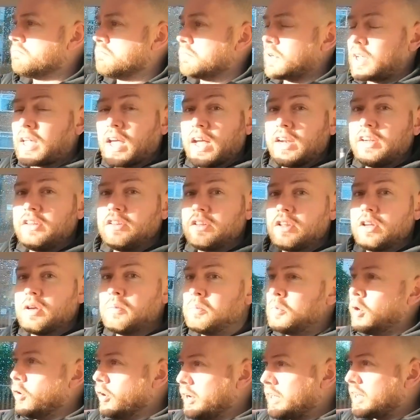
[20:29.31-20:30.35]
can you do a
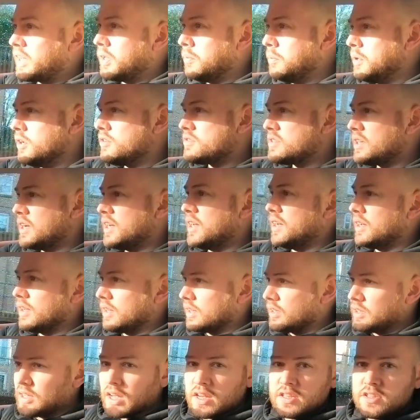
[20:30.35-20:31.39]
morning commute in it?
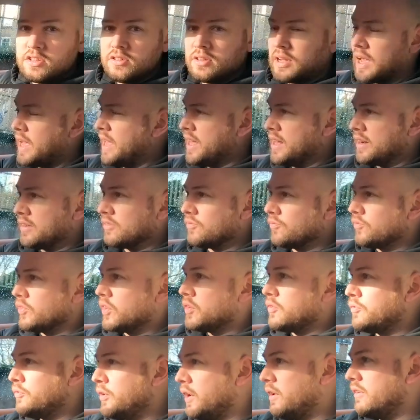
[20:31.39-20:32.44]
Yes, you can.
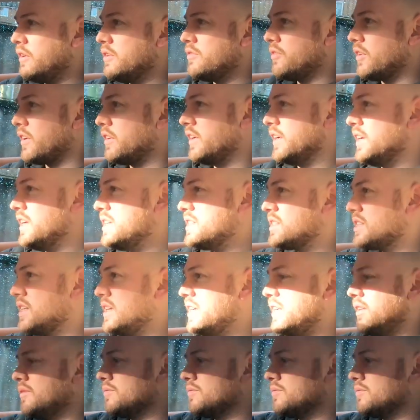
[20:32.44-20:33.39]
Very, very easily.